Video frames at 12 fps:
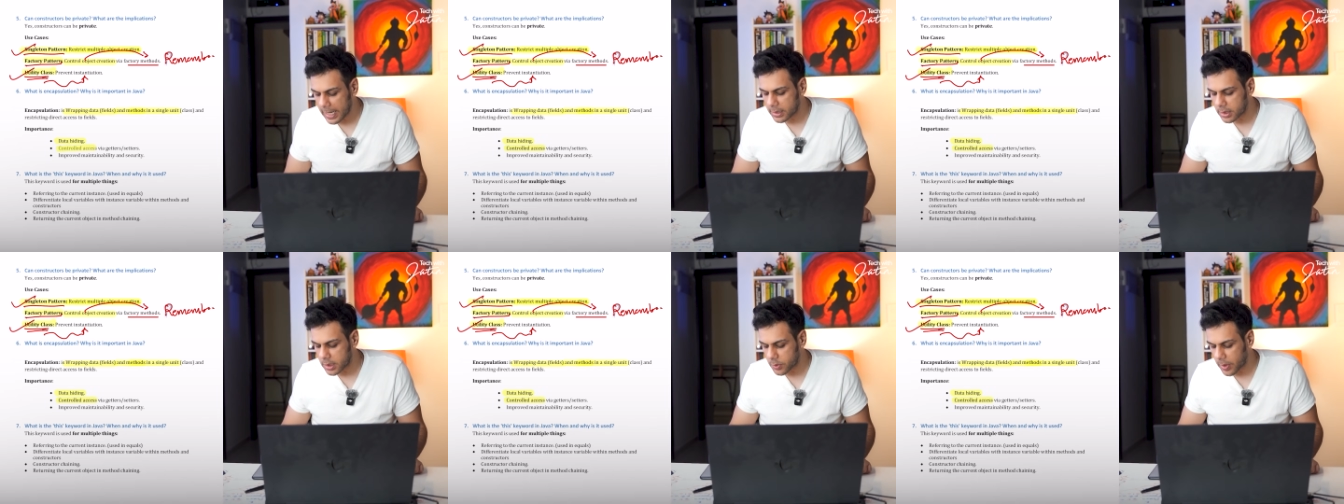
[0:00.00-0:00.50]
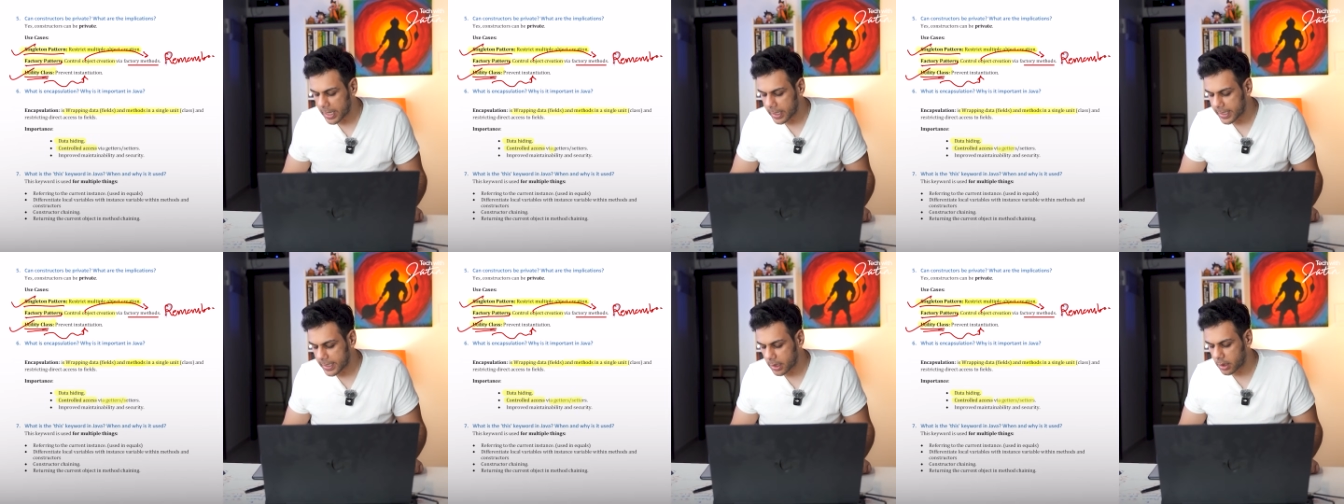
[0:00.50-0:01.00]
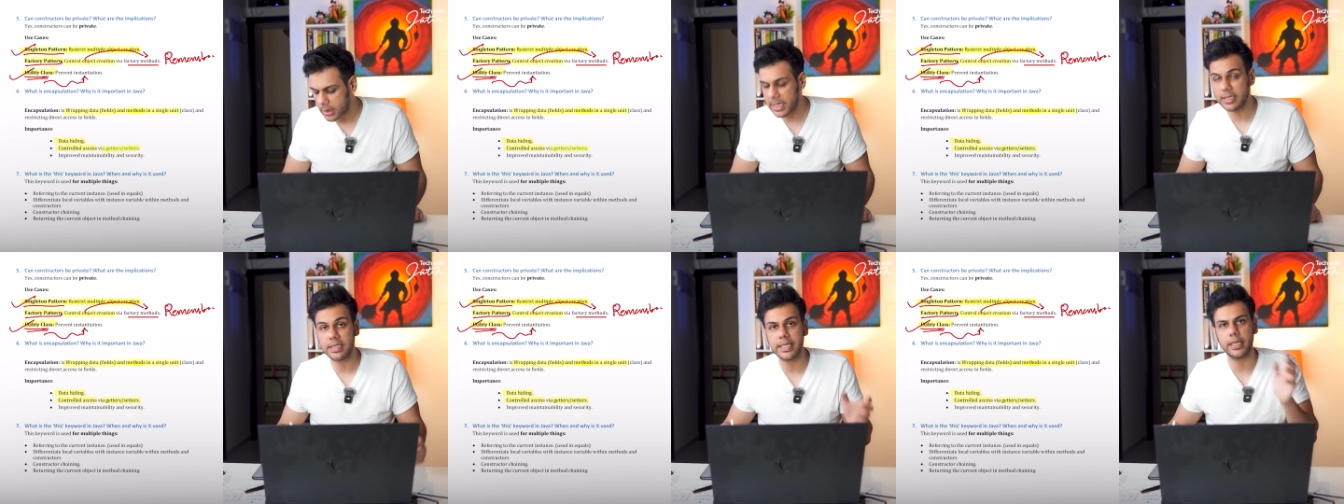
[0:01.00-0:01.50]
access via getters
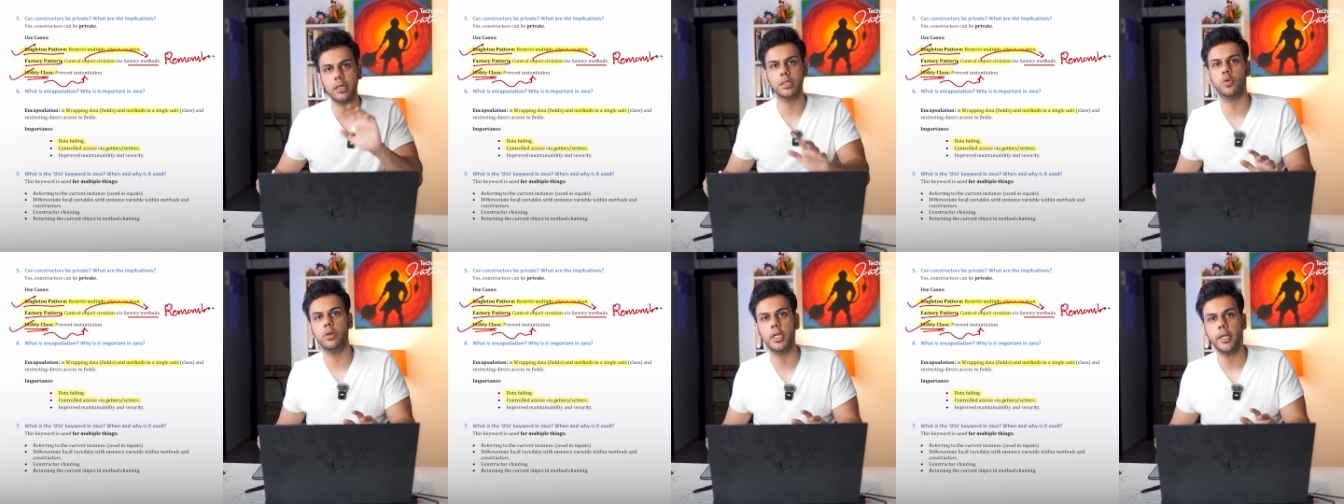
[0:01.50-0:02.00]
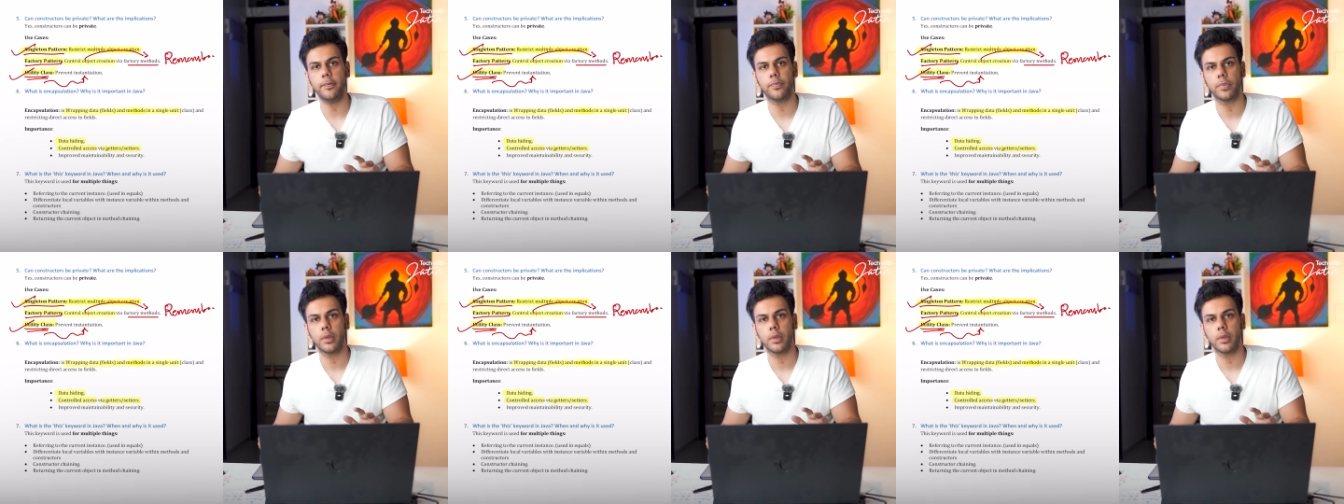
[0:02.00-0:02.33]
and setters only.